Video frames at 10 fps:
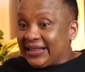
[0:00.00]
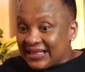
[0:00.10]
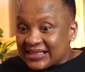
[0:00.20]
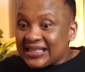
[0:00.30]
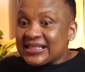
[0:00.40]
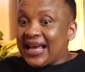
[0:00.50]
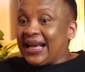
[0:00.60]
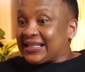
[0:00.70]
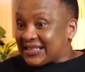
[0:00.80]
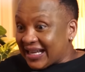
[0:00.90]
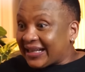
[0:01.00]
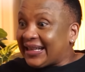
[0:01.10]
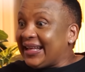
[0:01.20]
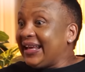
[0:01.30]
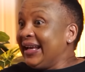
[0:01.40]
This is
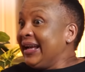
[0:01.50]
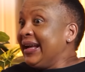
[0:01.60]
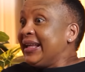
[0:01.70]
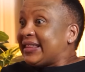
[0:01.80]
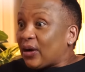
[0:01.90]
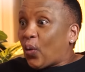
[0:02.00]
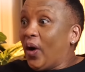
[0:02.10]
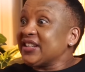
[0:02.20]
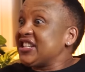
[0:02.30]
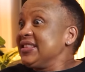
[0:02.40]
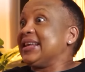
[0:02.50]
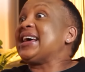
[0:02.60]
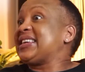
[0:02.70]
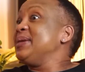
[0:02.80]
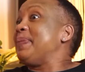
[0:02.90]
exactly the question that I
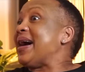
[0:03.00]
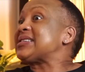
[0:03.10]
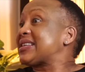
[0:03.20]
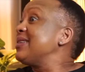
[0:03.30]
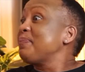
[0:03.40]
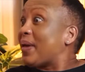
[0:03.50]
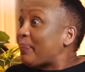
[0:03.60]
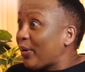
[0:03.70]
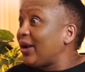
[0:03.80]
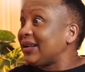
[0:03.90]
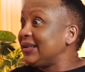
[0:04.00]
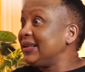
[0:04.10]
keep asking people.